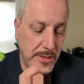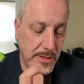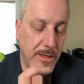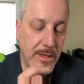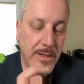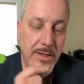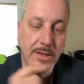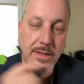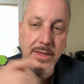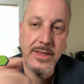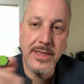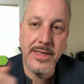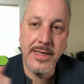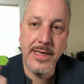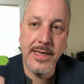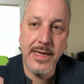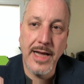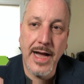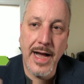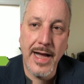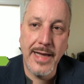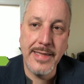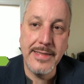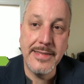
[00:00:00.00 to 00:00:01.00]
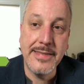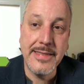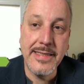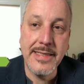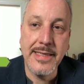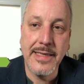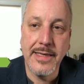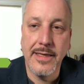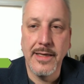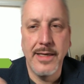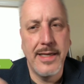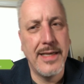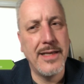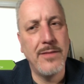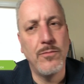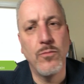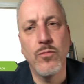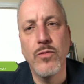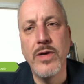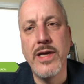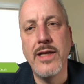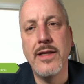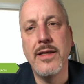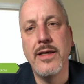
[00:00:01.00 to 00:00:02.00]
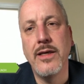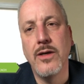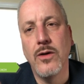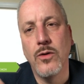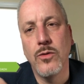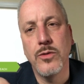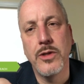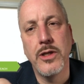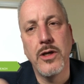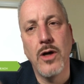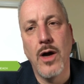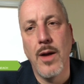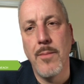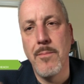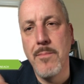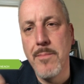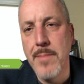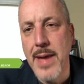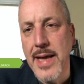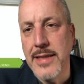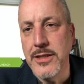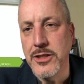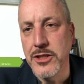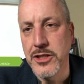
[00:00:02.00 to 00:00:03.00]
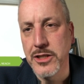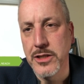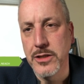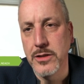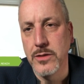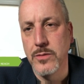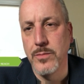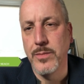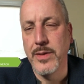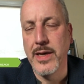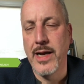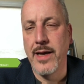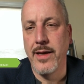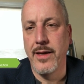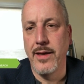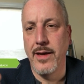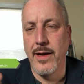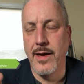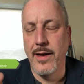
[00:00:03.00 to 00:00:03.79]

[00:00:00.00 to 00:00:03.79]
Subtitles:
The idea, and it really only got mentioned, but I